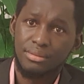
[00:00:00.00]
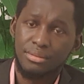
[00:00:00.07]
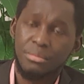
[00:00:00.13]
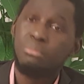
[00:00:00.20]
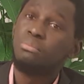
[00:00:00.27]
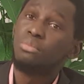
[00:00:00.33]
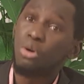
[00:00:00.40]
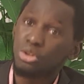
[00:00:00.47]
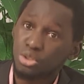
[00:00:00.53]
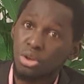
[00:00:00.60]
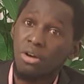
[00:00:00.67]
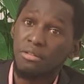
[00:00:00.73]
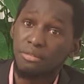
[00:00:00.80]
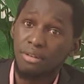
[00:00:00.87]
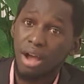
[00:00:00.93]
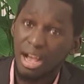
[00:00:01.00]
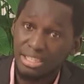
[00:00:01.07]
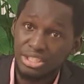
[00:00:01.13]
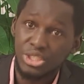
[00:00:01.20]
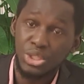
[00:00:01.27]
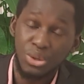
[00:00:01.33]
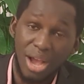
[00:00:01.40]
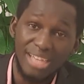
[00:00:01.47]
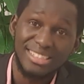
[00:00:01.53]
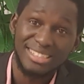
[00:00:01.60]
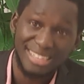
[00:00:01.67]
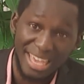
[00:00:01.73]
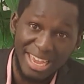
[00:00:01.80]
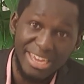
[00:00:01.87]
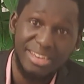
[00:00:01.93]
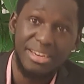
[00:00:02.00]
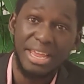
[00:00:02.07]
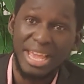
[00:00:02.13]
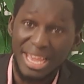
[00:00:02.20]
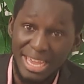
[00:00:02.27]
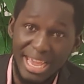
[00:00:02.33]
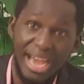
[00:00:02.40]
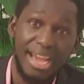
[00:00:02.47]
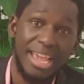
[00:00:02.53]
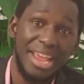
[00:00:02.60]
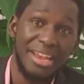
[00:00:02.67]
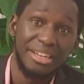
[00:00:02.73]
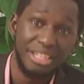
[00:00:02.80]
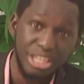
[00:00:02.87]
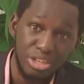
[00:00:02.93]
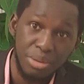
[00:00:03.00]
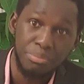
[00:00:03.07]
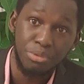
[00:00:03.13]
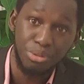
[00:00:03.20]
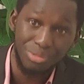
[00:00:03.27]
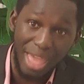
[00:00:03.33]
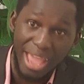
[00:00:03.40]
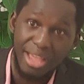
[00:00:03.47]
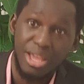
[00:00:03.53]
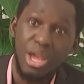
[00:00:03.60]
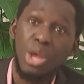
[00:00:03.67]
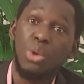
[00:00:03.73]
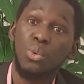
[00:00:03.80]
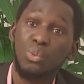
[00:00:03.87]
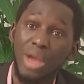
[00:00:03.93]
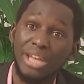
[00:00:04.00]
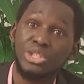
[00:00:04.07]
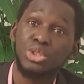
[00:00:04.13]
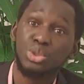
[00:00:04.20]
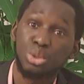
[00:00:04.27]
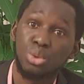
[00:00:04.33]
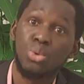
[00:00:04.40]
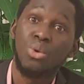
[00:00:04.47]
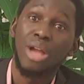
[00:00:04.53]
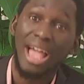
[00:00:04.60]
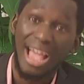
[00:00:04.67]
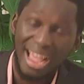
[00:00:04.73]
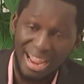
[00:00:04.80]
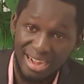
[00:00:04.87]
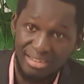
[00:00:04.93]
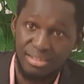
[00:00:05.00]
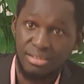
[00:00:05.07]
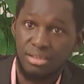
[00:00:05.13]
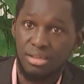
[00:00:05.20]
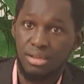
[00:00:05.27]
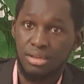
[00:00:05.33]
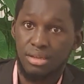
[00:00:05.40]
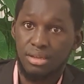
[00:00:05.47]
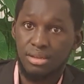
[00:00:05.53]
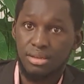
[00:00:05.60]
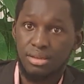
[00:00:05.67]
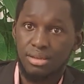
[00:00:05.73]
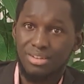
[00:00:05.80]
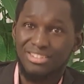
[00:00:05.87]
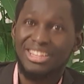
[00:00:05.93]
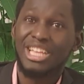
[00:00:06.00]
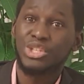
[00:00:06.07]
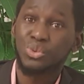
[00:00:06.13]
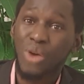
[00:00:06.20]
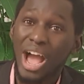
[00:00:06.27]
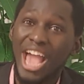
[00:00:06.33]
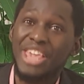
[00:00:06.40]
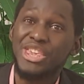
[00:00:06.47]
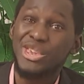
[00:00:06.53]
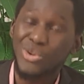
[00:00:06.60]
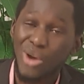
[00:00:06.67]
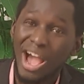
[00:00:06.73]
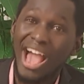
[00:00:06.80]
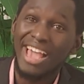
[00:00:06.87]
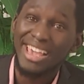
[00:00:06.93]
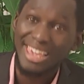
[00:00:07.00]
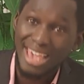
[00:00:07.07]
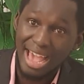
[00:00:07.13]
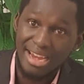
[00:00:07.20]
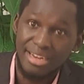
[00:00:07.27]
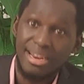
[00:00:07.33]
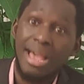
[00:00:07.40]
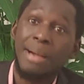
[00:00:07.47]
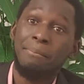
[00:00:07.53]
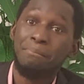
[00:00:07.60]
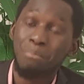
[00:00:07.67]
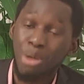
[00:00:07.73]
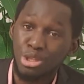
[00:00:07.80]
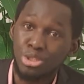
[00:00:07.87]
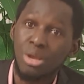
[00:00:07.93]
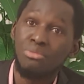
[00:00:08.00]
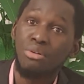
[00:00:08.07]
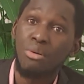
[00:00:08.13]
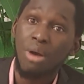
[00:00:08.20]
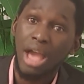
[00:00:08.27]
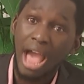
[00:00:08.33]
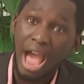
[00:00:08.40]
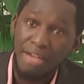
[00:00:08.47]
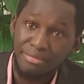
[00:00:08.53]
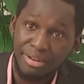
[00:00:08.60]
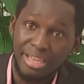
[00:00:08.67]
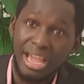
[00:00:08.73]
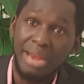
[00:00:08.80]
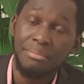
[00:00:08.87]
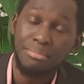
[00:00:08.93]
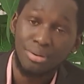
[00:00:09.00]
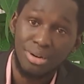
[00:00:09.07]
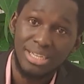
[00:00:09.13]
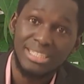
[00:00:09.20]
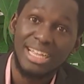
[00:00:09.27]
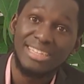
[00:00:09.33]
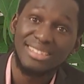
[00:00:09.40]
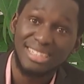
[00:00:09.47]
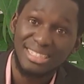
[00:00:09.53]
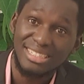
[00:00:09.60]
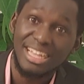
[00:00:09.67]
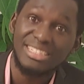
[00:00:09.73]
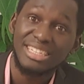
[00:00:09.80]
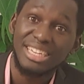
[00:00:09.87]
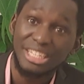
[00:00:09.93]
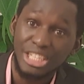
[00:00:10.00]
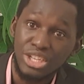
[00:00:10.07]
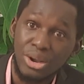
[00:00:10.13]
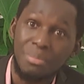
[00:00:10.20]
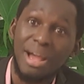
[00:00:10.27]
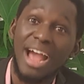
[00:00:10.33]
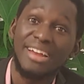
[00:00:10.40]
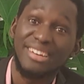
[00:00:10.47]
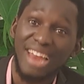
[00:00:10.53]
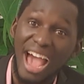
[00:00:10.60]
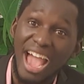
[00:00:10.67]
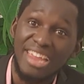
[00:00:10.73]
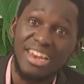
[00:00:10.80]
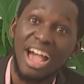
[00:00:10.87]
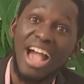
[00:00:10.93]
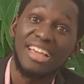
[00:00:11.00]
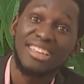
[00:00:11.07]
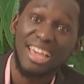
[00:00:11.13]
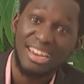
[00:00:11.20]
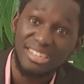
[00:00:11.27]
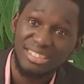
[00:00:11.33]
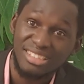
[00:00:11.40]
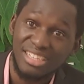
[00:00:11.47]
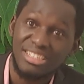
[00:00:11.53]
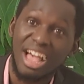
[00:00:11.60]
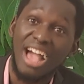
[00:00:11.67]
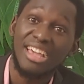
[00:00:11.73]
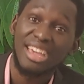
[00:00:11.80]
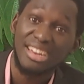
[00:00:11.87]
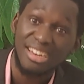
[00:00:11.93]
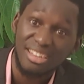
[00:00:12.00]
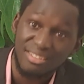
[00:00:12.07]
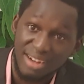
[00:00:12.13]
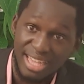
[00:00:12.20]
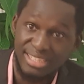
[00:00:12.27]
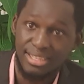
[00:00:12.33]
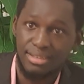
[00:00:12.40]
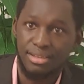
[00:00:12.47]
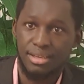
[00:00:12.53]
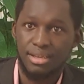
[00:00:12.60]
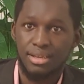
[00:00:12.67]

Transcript: Most of us you are seeing here in Europe today went through hell. That's why you are hearing most of our African brothers and sisters in Europe are dying, are getting sick, are getting crazy.